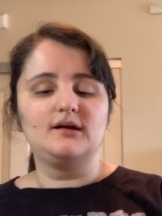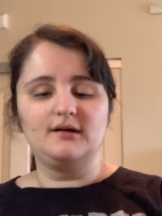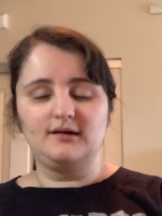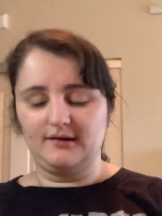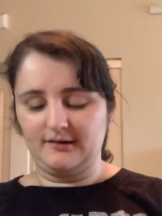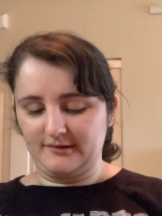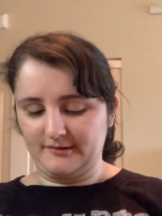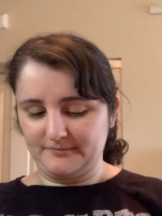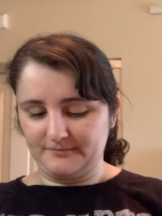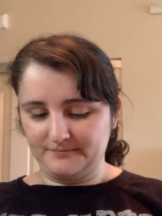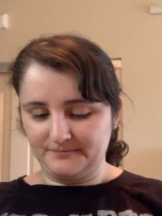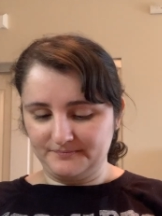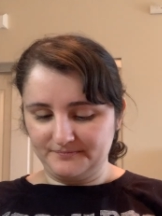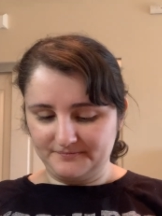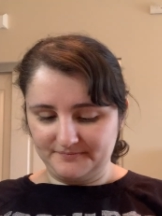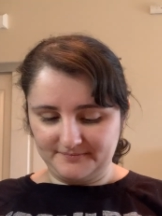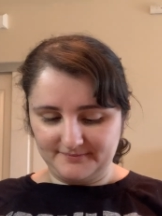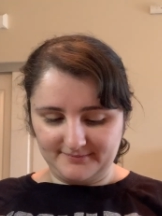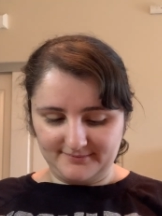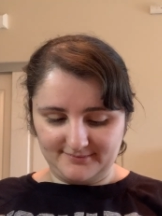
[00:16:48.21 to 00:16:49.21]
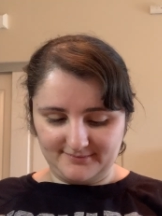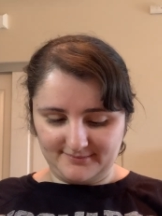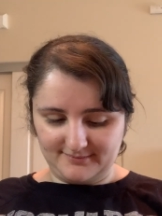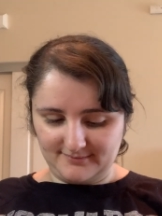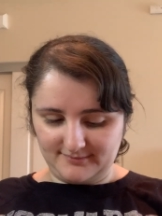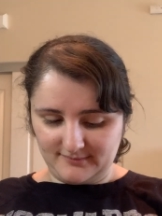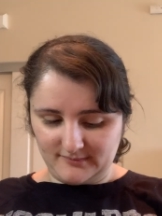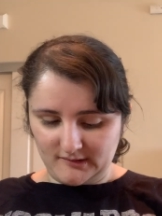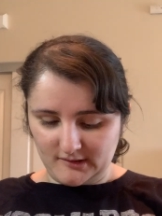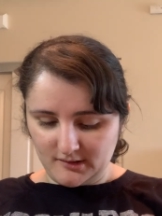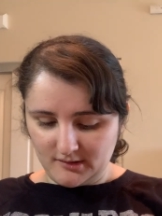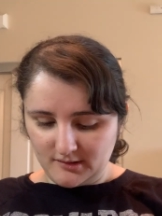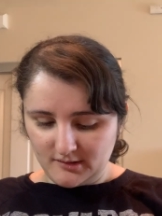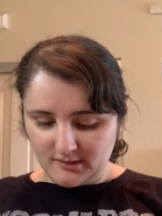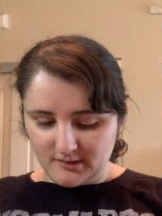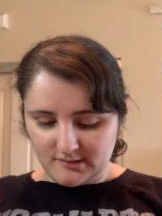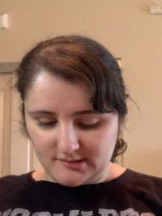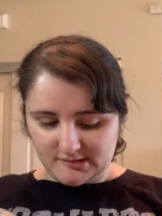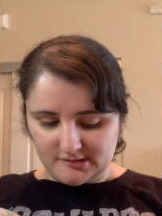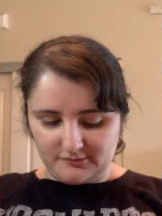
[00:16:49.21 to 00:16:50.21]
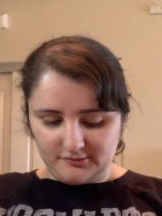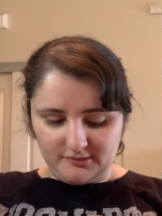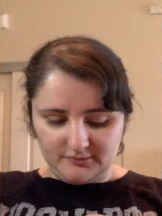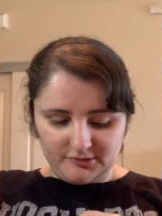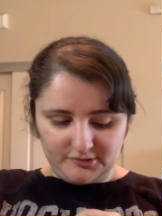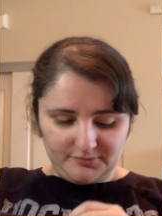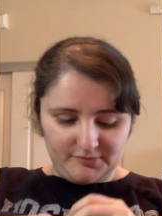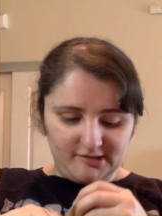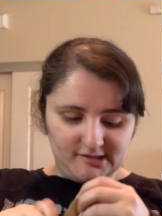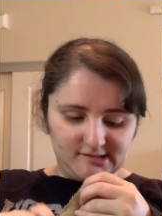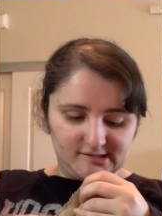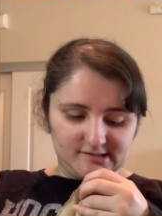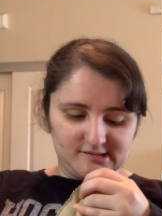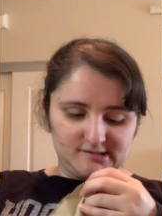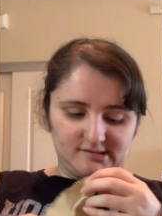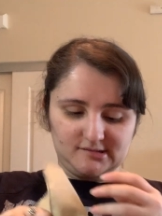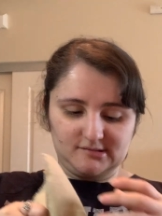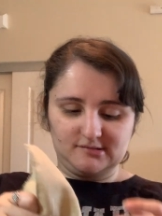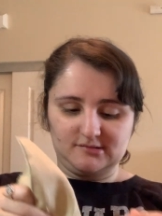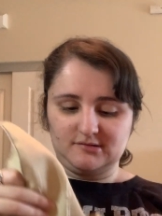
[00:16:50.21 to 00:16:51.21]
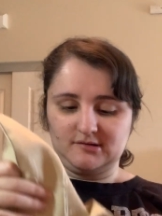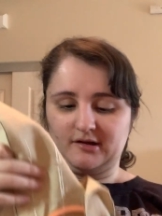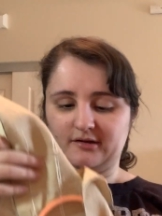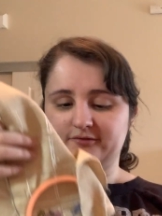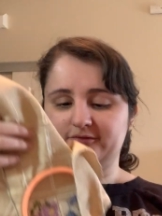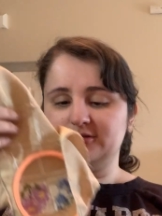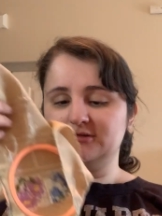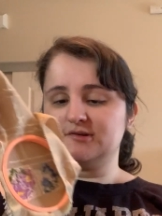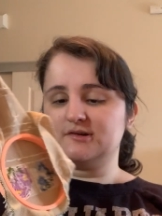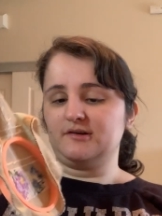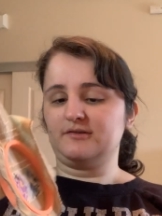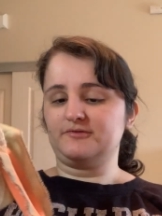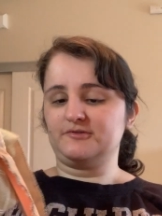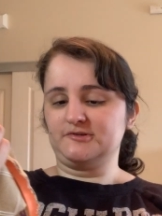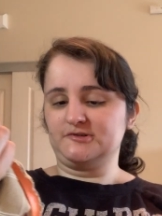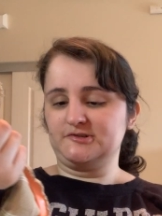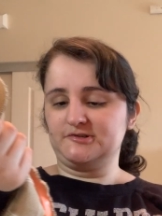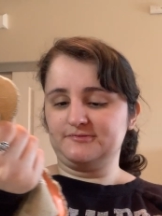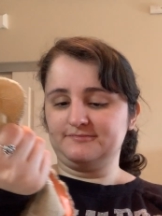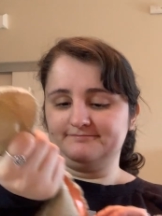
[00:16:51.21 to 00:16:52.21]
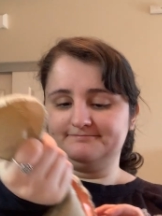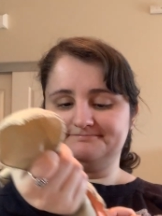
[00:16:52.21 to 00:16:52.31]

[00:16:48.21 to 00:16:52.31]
Um, so one more piece, non-full coverage.